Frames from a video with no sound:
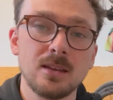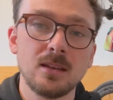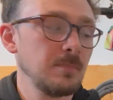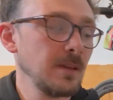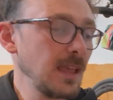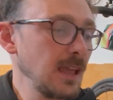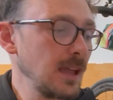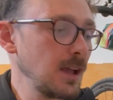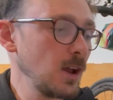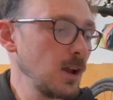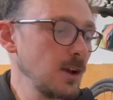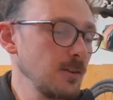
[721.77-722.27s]
But
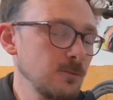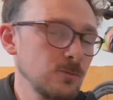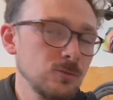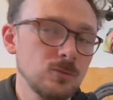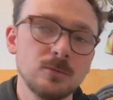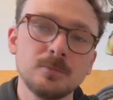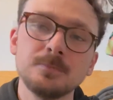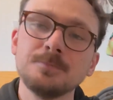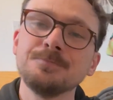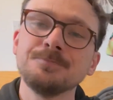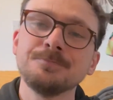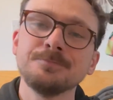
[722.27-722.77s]
yeah,
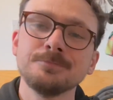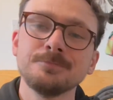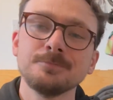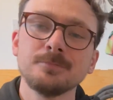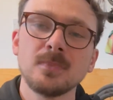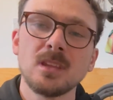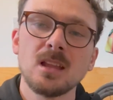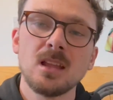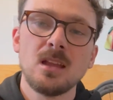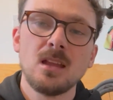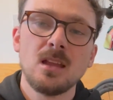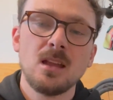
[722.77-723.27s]
overall,
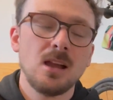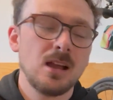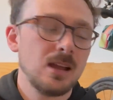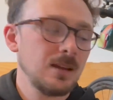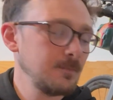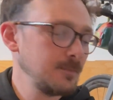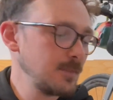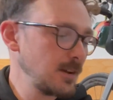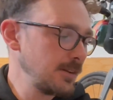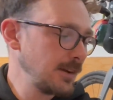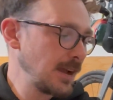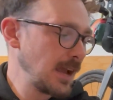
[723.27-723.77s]
I'm
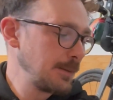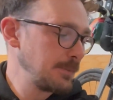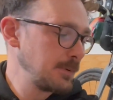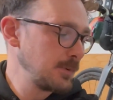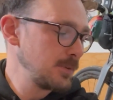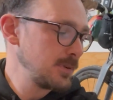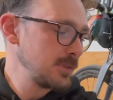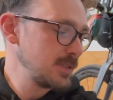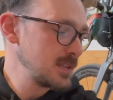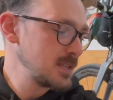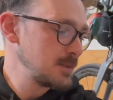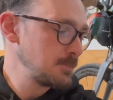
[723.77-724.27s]
very happy
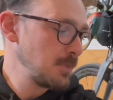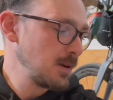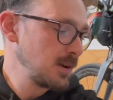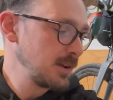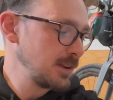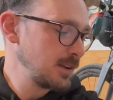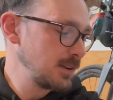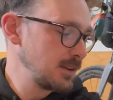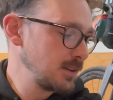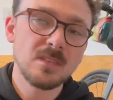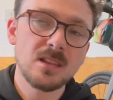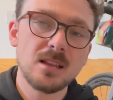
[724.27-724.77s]
with this
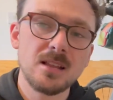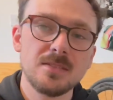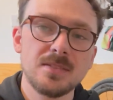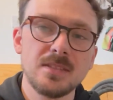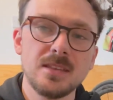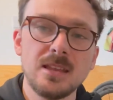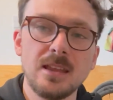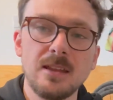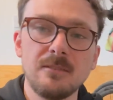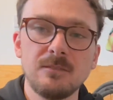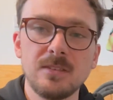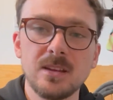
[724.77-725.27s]
bike,
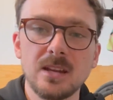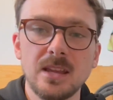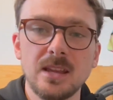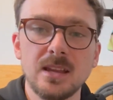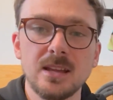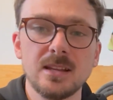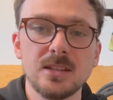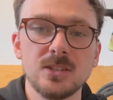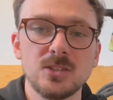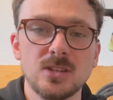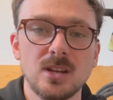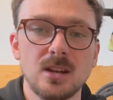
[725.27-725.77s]
the
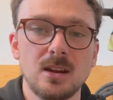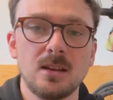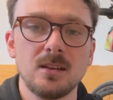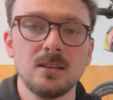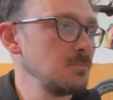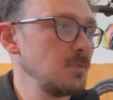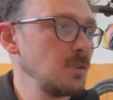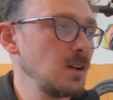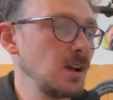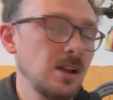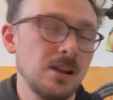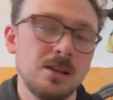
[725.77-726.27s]
Wilier Jena.
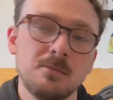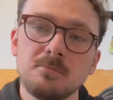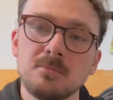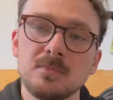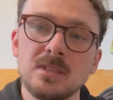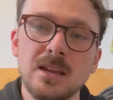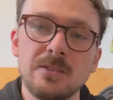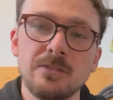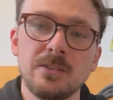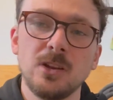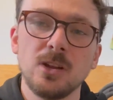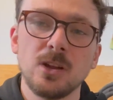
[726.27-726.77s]
I'm
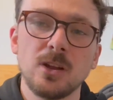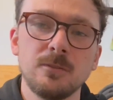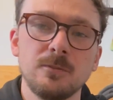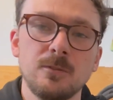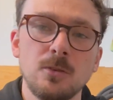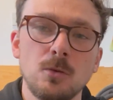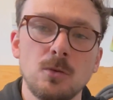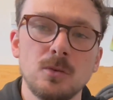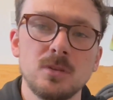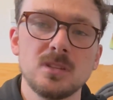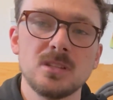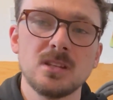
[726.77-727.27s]
definitely looking
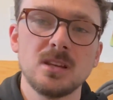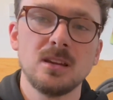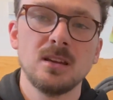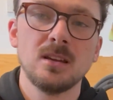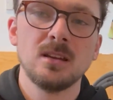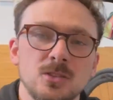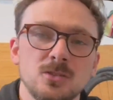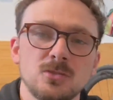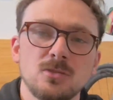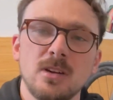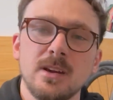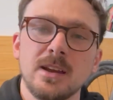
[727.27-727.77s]
forward to
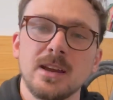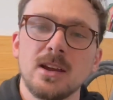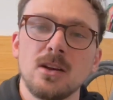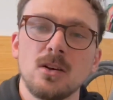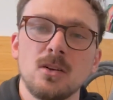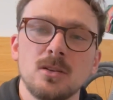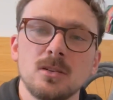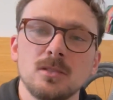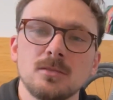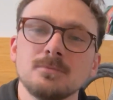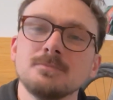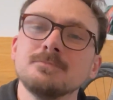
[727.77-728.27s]
trying it
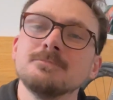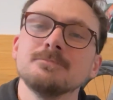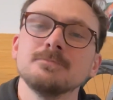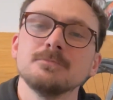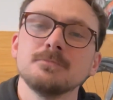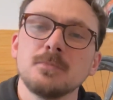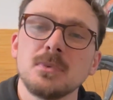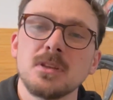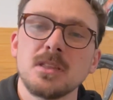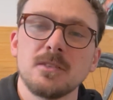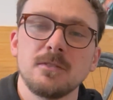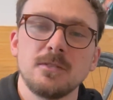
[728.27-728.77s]
on
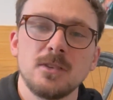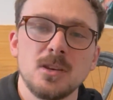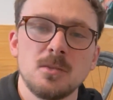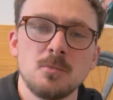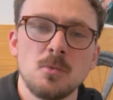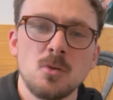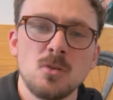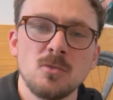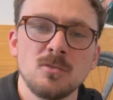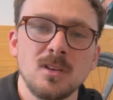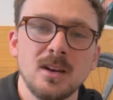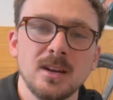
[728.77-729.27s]
with a few
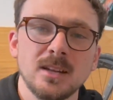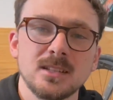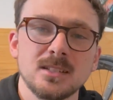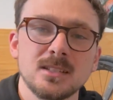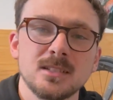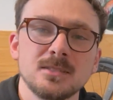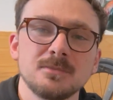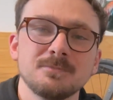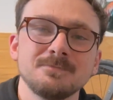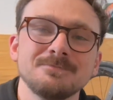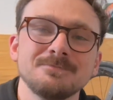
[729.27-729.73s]
more rides.